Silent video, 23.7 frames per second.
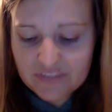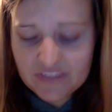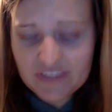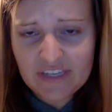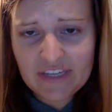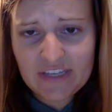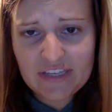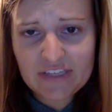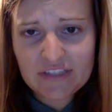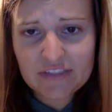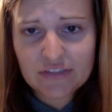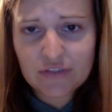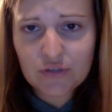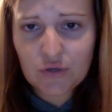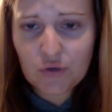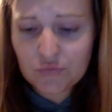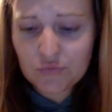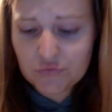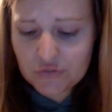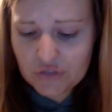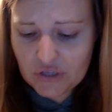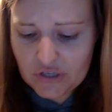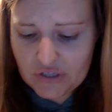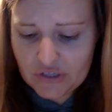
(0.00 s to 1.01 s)
And
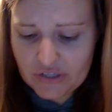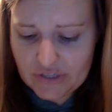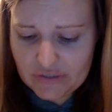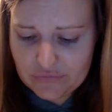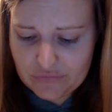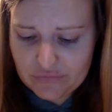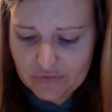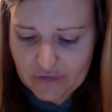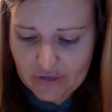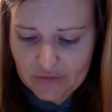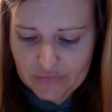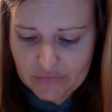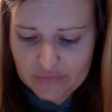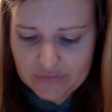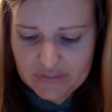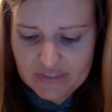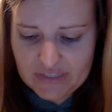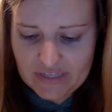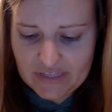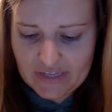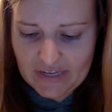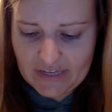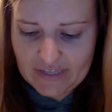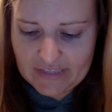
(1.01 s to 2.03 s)
overall, I found
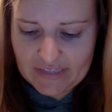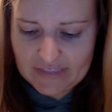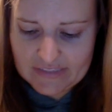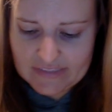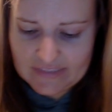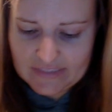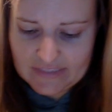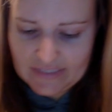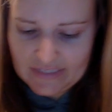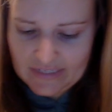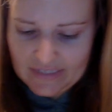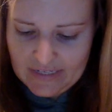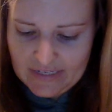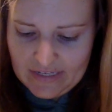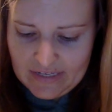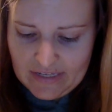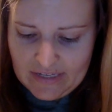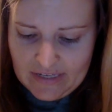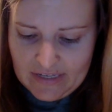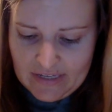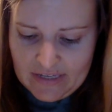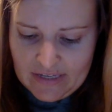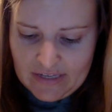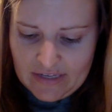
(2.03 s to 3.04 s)
that
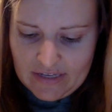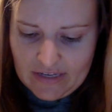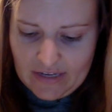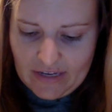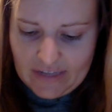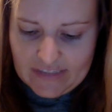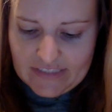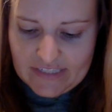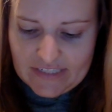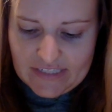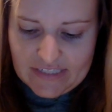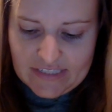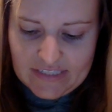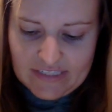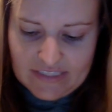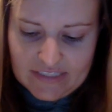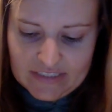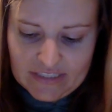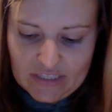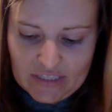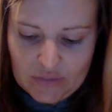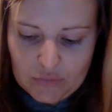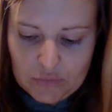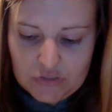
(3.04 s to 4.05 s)
identity
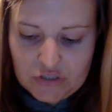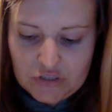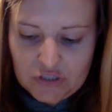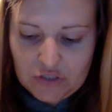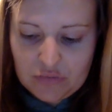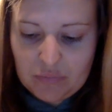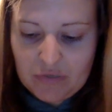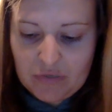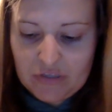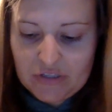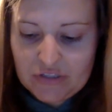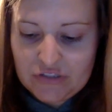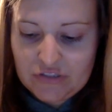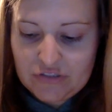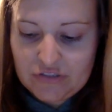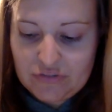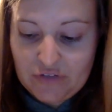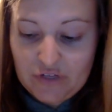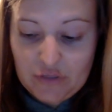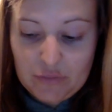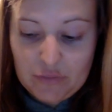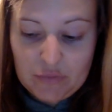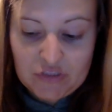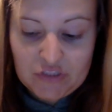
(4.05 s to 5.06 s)
and language are
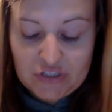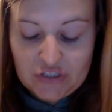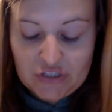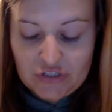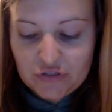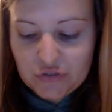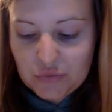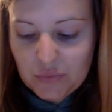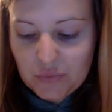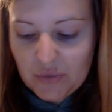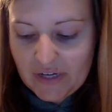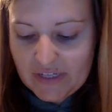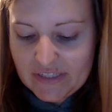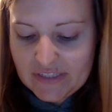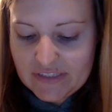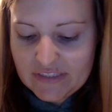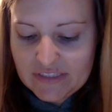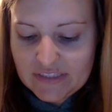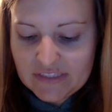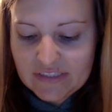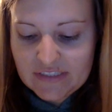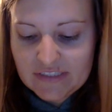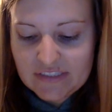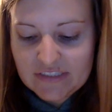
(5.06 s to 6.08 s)
very much intertwined
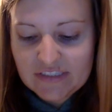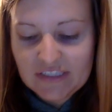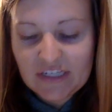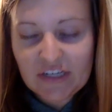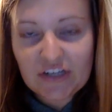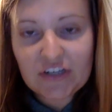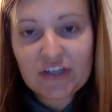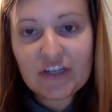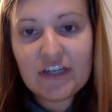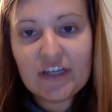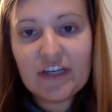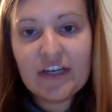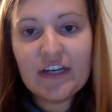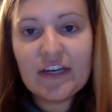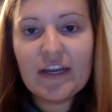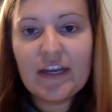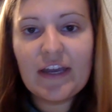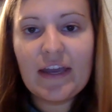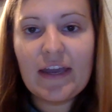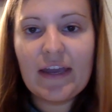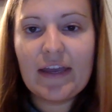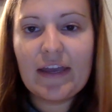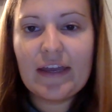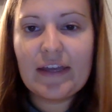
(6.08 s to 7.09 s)
in this area,
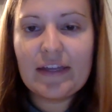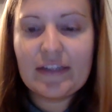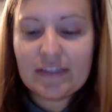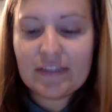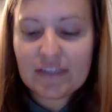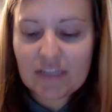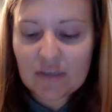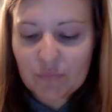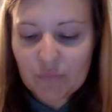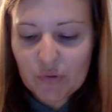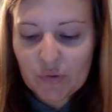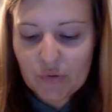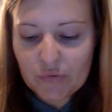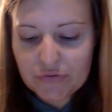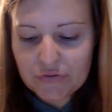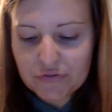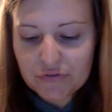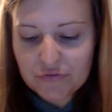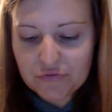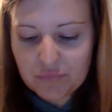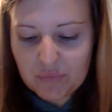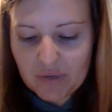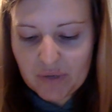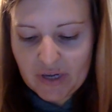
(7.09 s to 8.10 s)
and that both
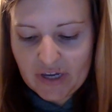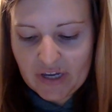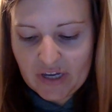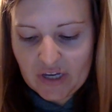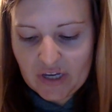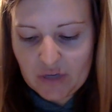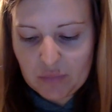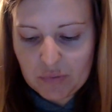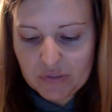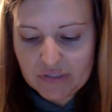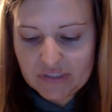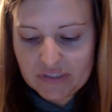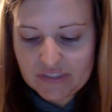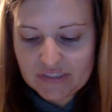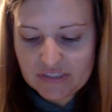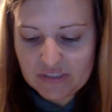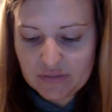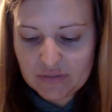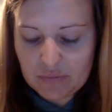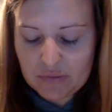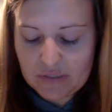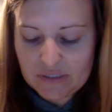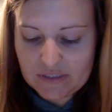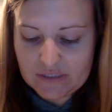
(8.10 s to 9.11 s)
of my
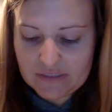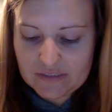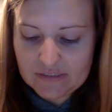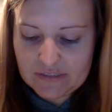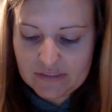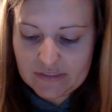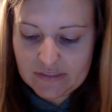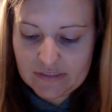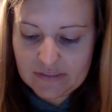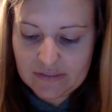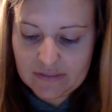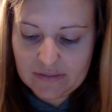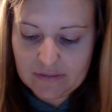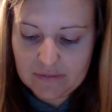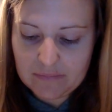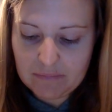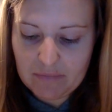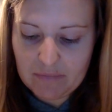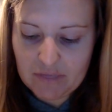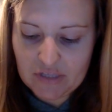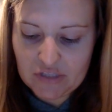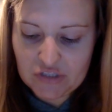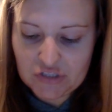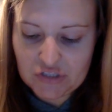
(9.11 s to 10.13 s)
participants
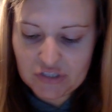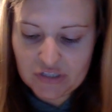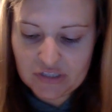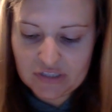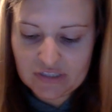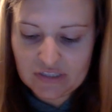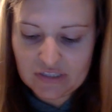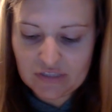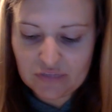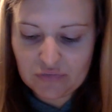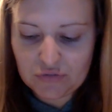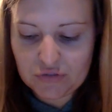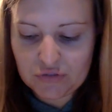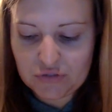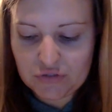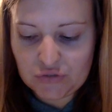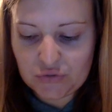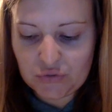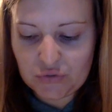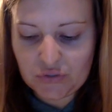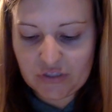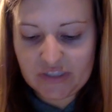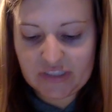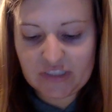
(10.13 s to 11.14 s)
mentioned different
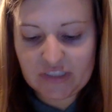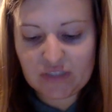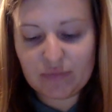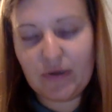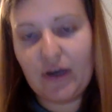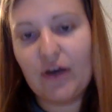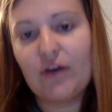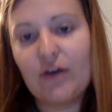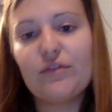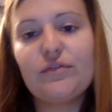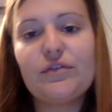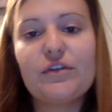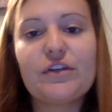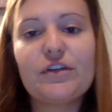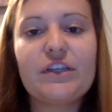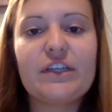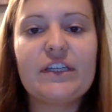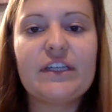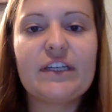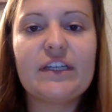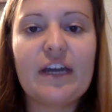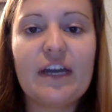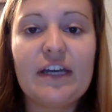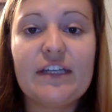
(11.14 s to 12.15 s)
stories about
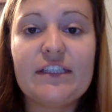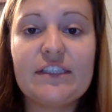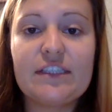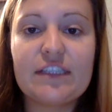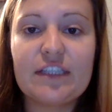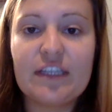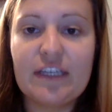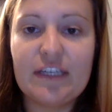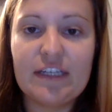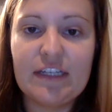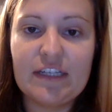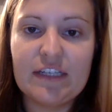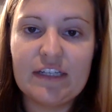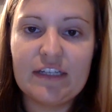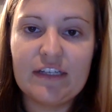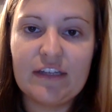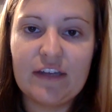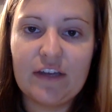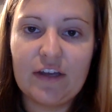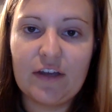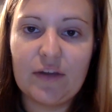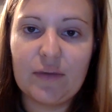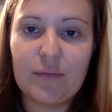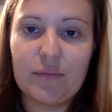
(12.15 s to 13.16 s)
feeling isolated
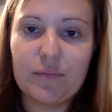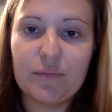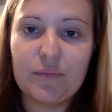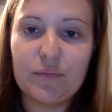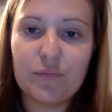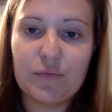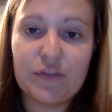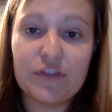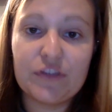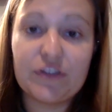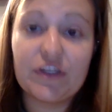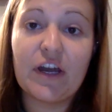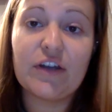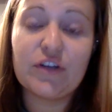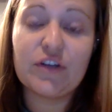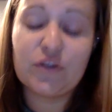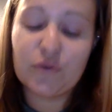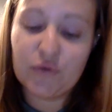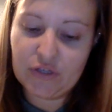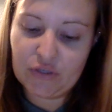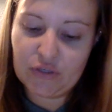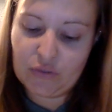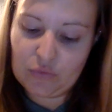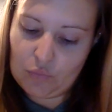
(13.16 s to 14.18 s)
with not
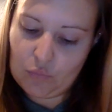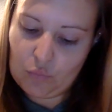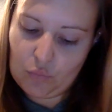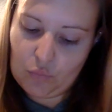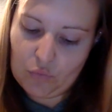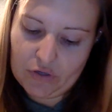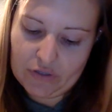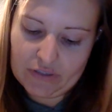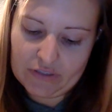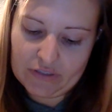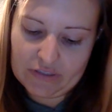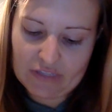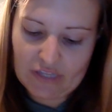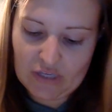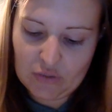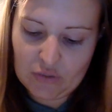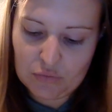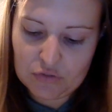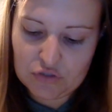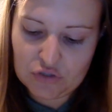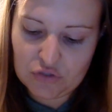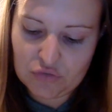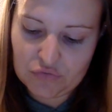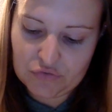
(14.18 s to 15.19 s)
knowing one
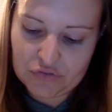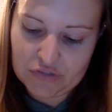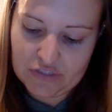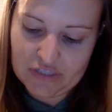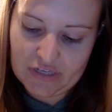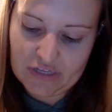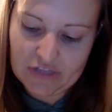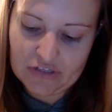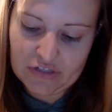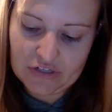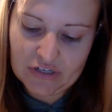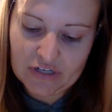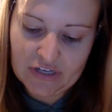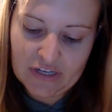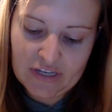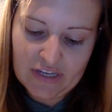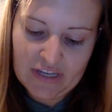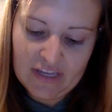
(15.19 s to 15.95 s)
language over the other,